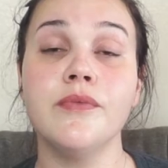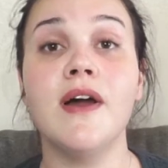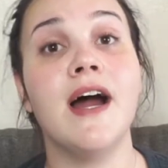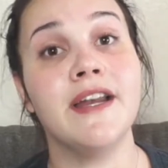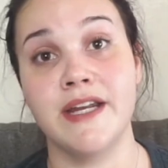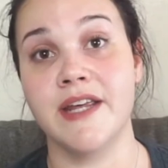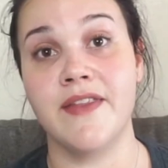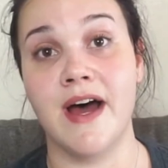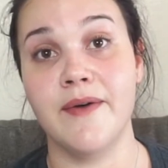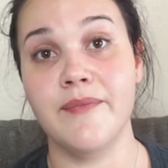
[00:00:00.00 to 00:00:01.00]
I needed
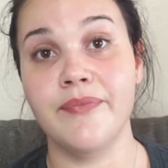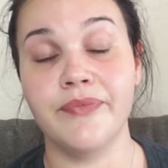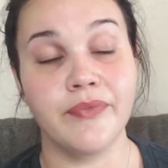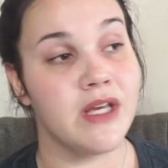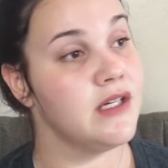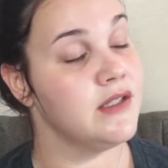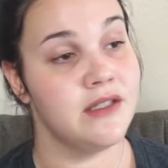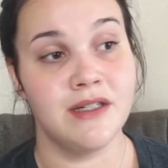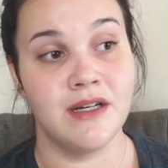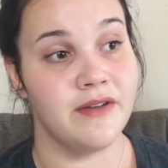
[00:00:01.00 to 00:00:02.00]
that.
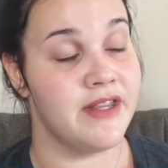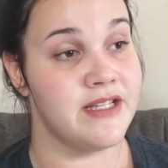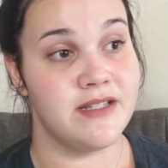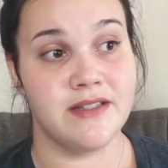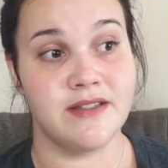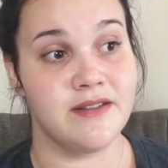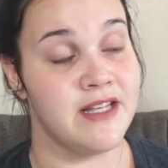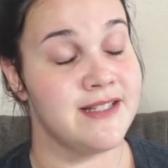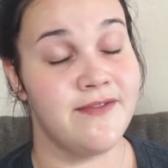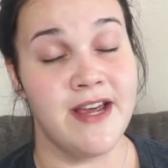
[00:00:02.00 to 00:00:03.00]
This
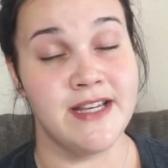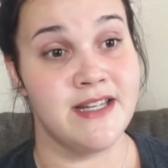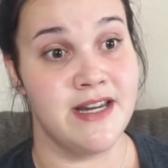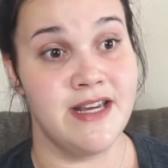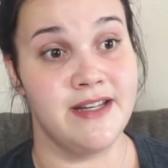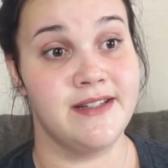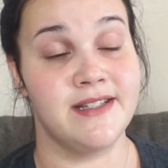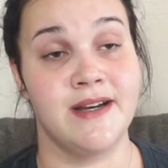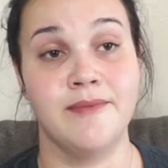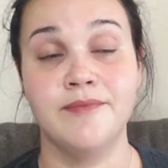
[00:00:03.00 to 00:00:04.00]
face needs
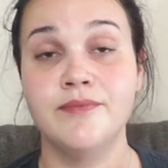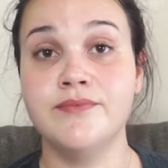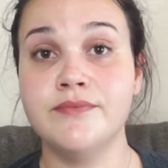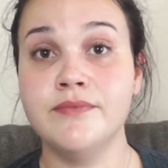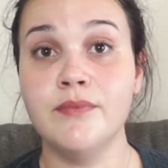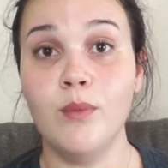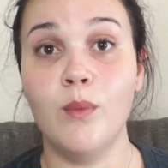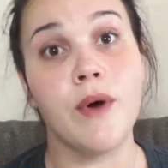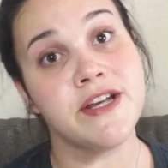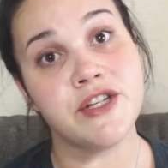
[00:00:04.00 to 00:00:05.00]
some
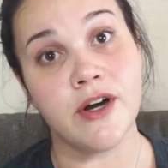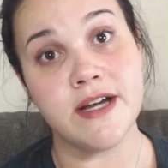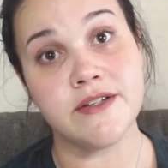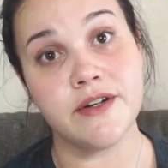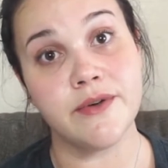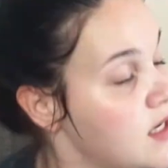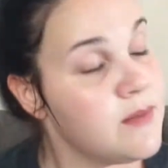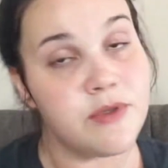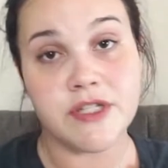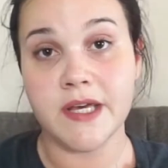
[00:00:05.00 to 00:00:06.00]
moisturizer.
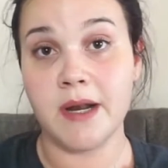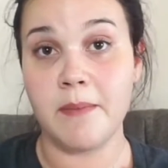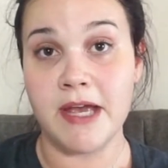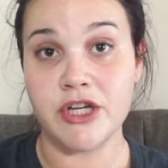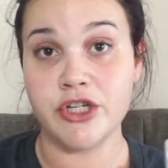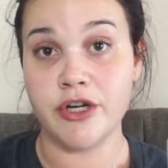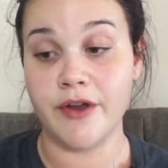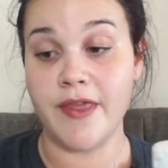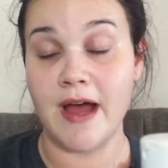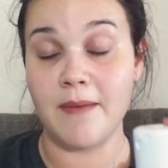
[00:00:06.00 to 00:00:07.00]
I'm just gonna make sure
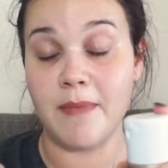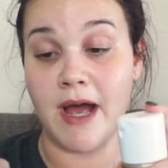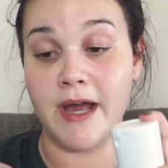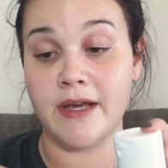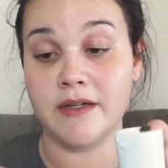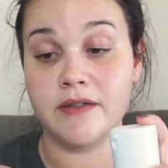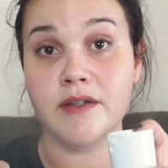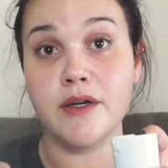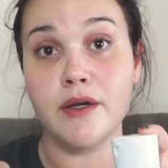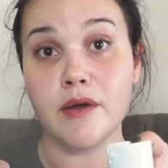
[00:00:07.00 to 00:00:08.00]
that my
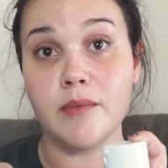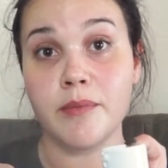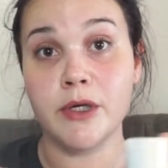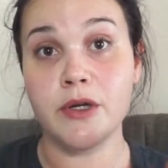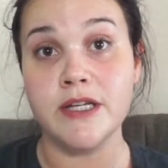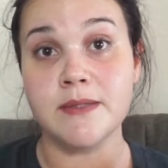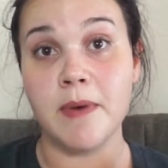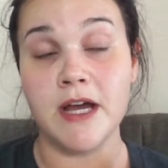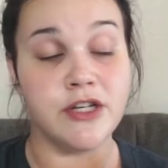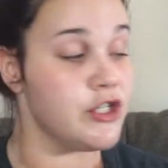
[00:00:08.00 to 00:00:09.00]
beauty
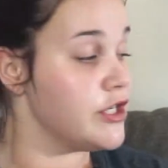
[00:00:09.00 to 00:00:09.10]
sponge